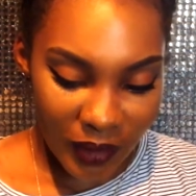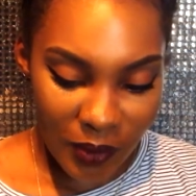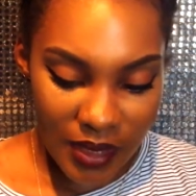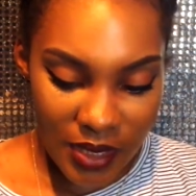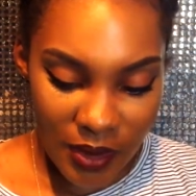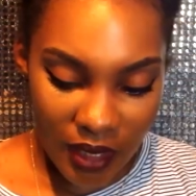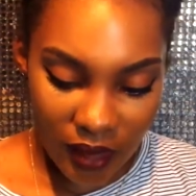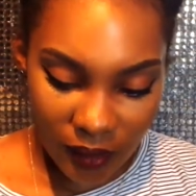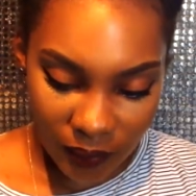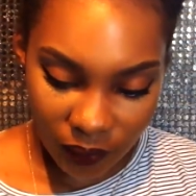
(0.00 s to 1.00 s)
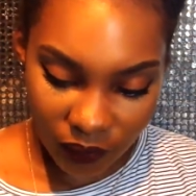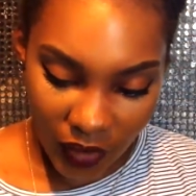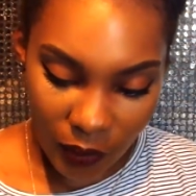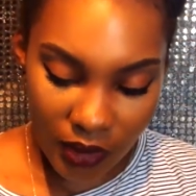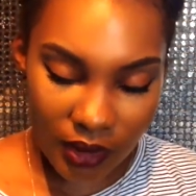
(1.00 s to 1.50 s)
Anyways, I
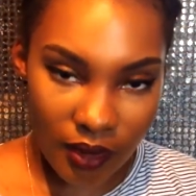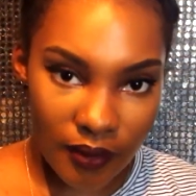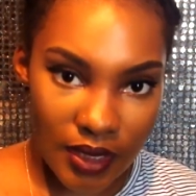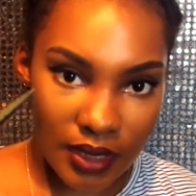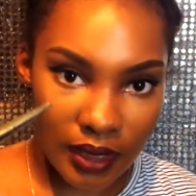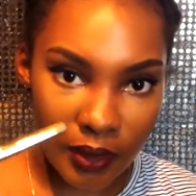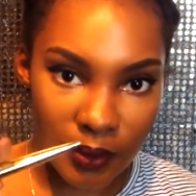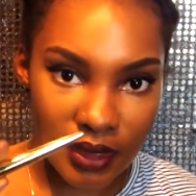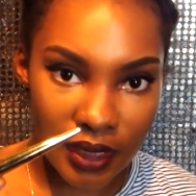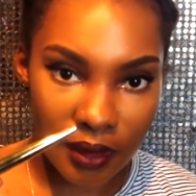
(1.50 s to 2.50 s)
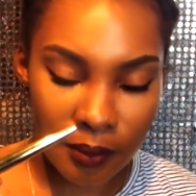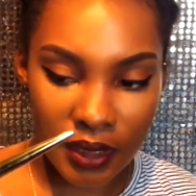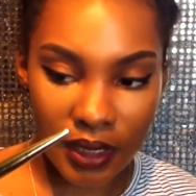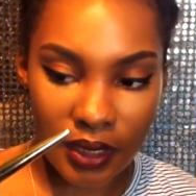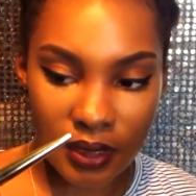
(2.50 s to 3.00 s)
really love this, like I was saying,
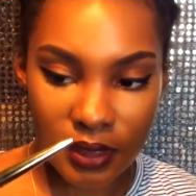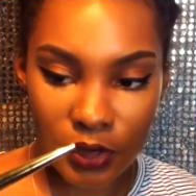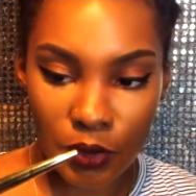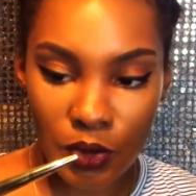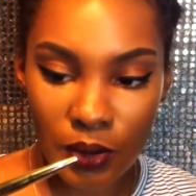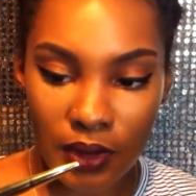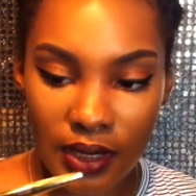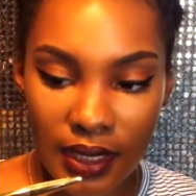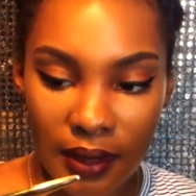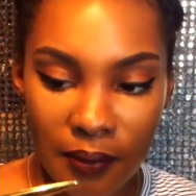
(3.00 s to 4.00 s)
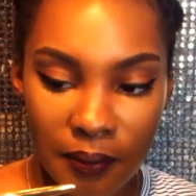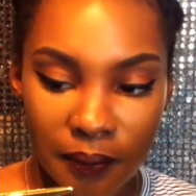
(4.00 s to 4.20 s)
because usually